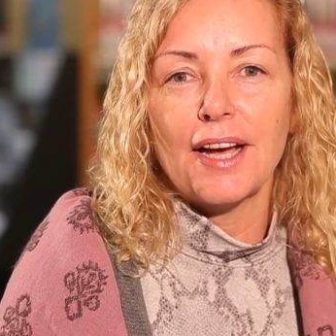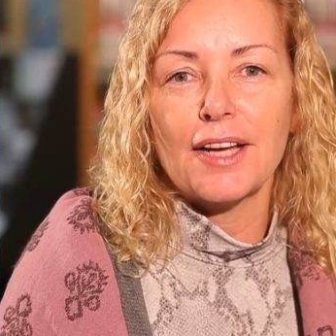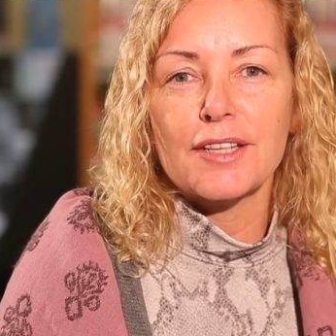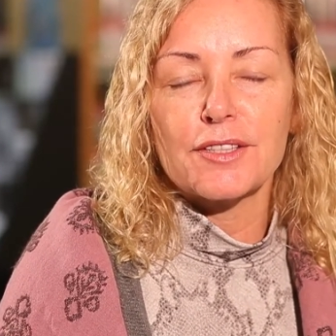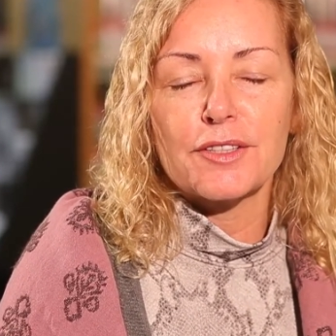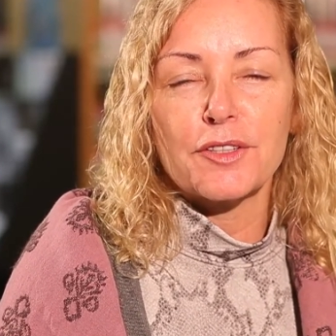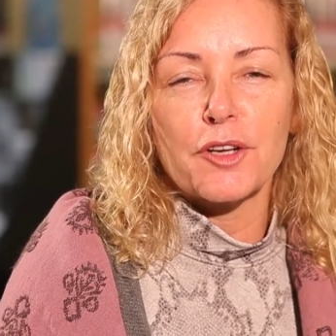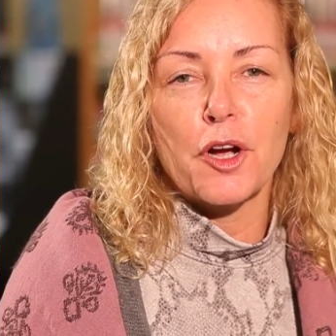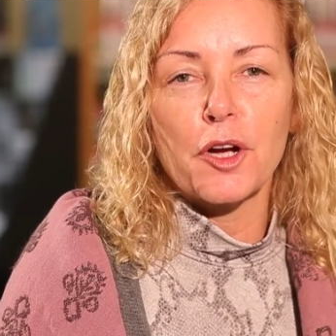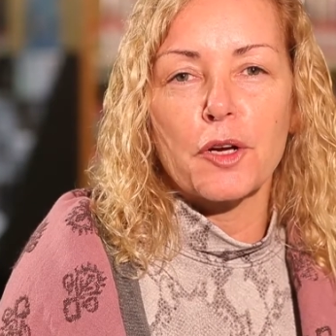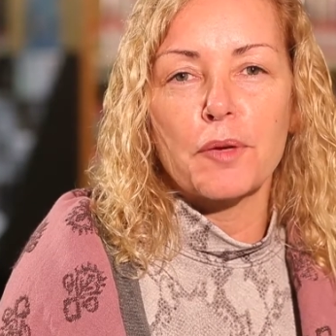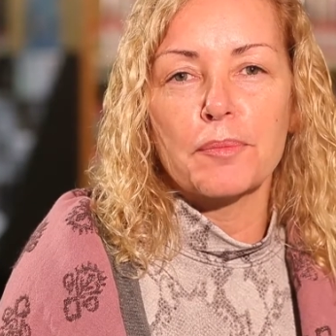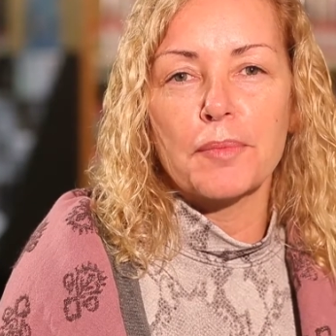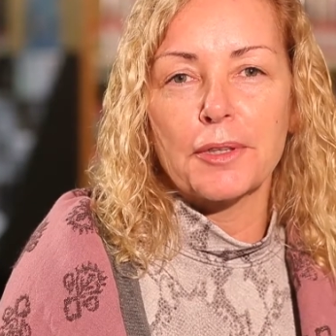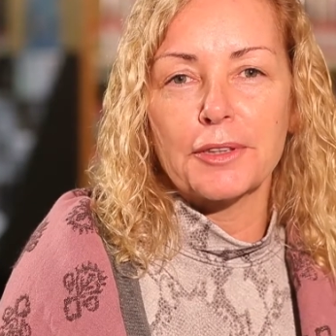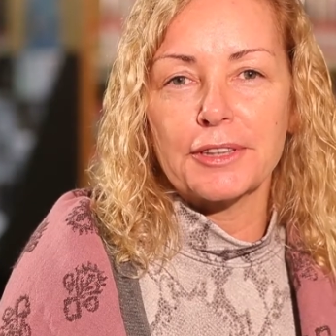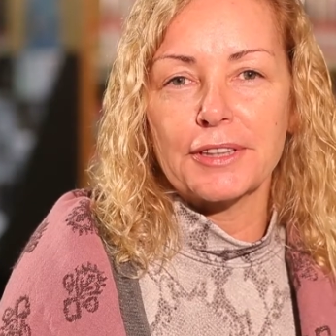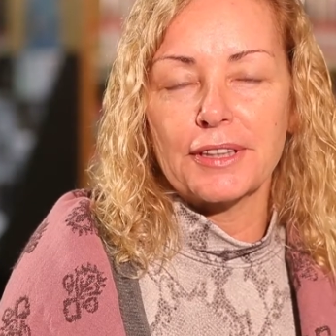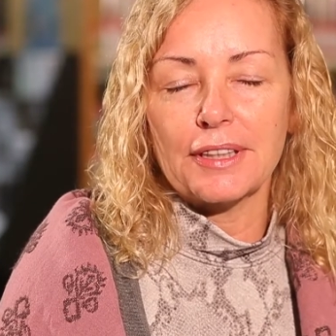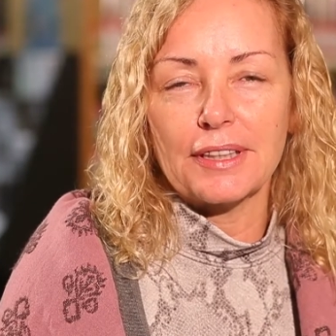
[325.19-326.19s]
a strong
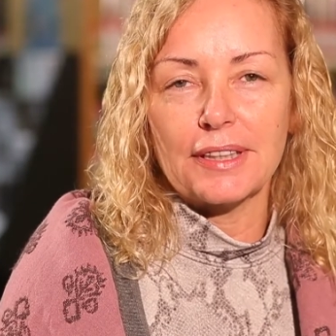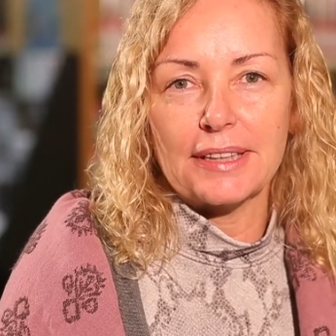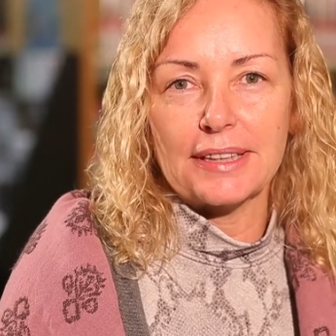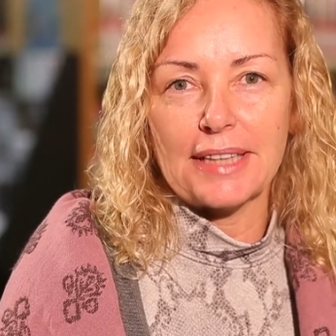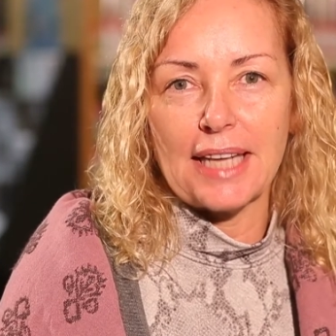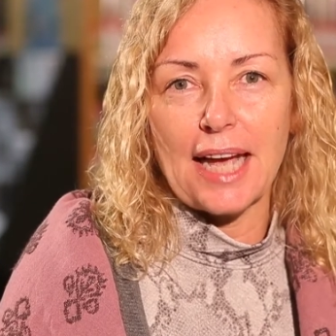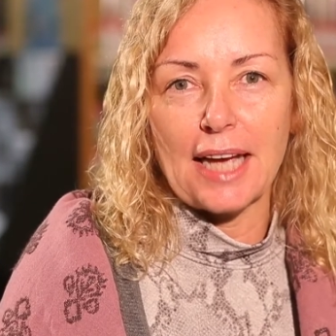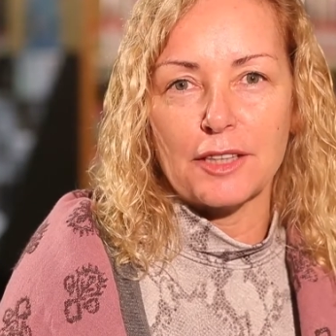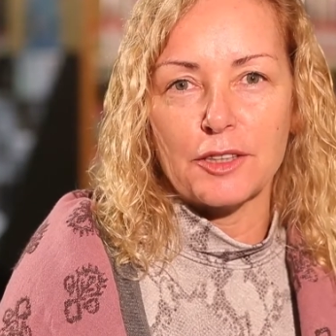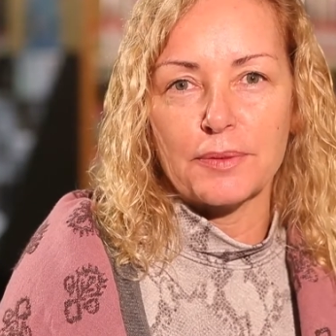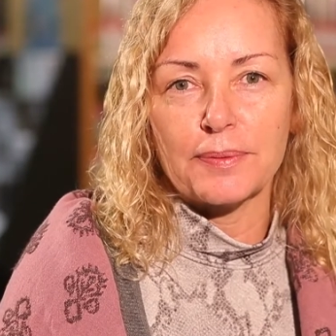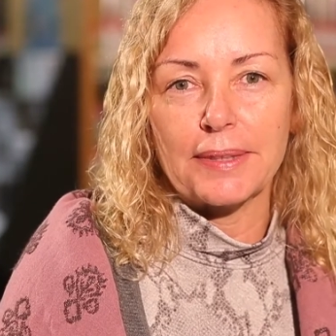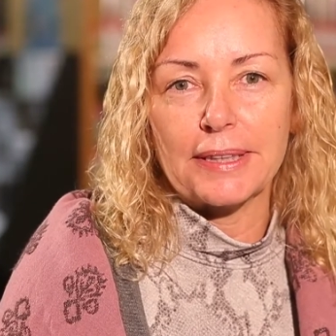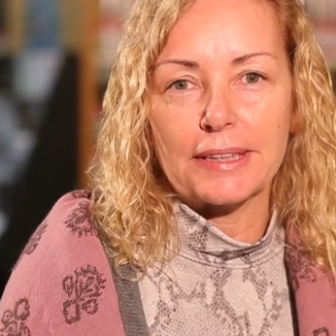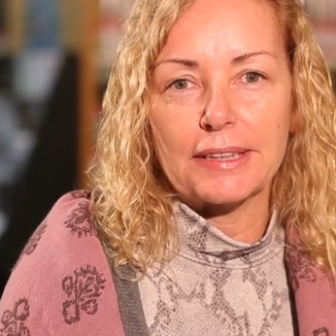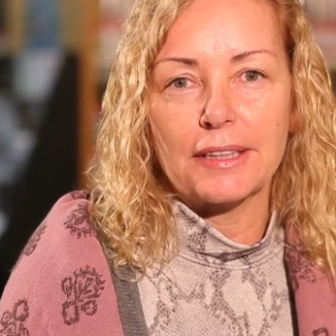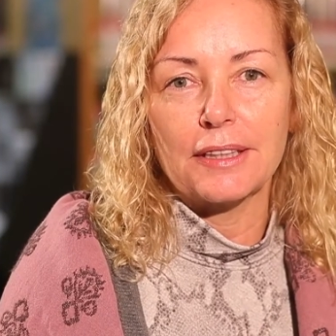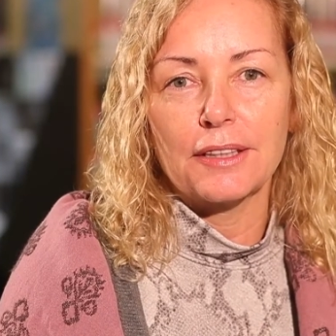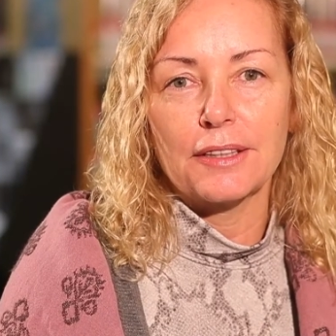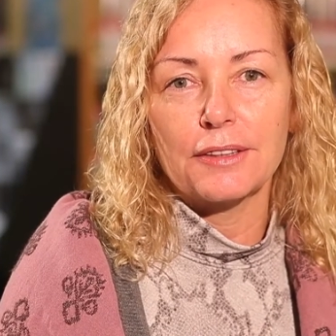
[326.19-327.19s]
emotional
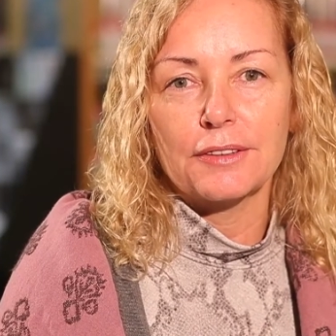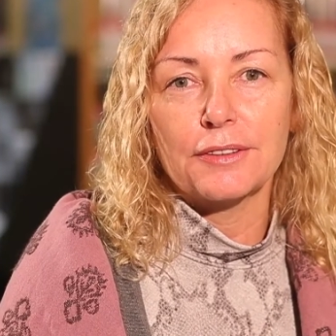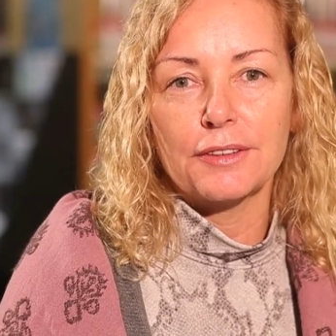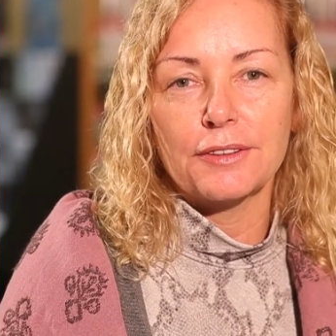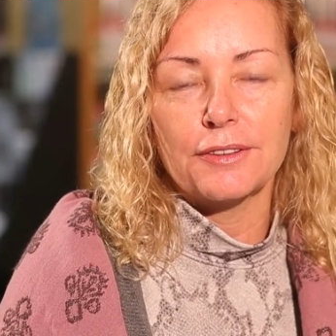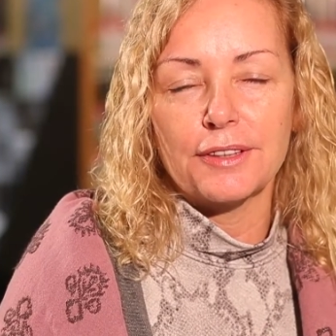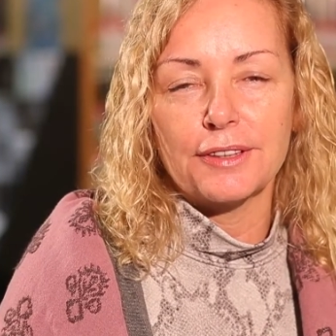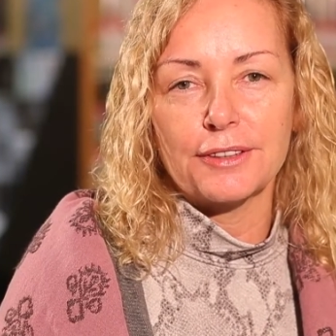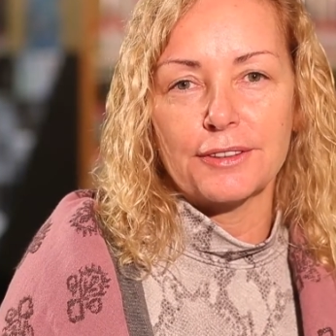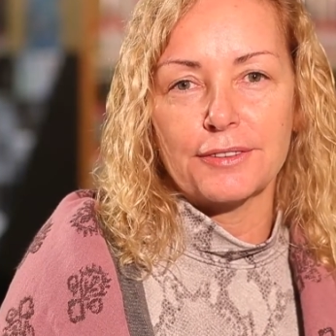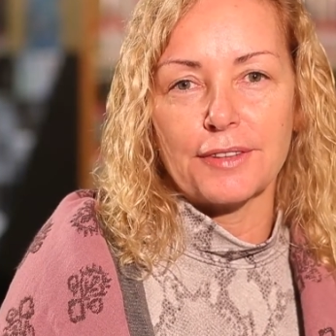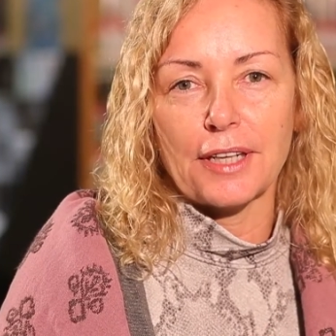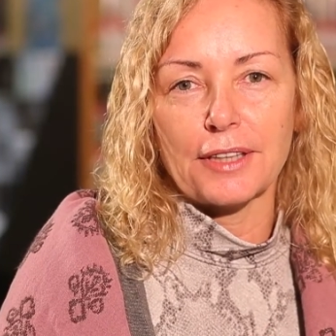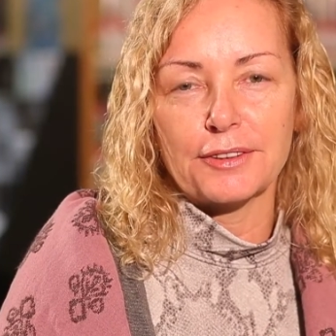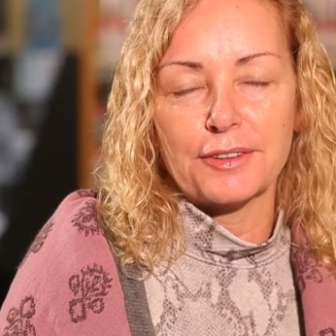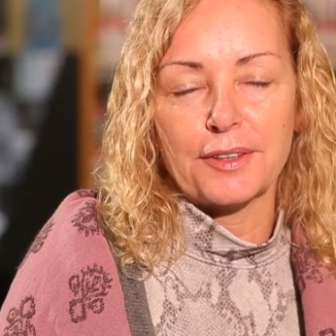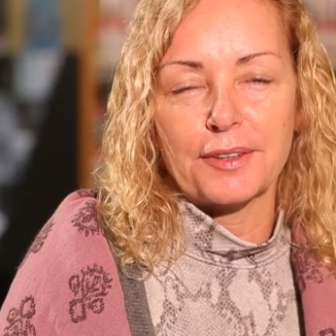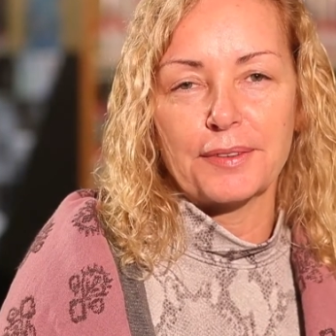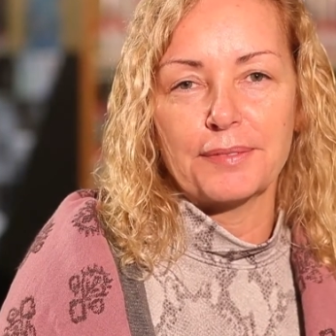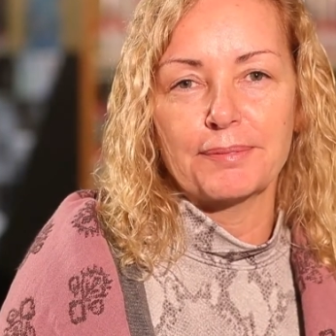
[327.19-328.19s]
attachment to the
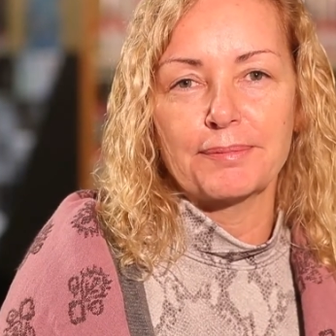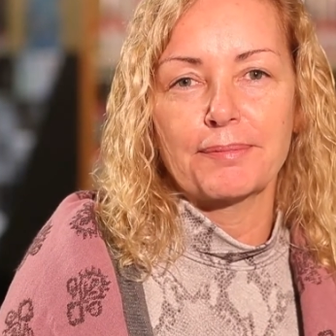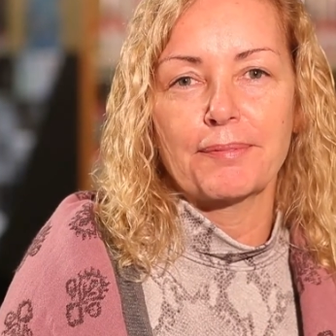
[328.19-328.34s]
structure